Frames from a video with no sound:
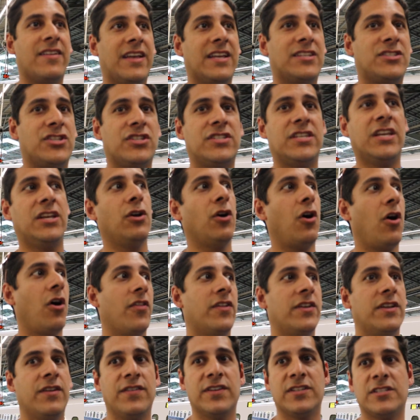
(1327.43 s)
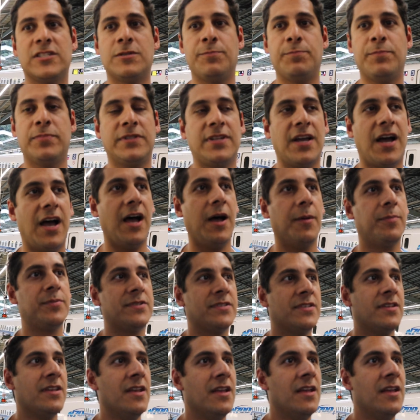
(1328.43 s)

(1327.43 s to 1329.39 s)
You get to see all the different stops.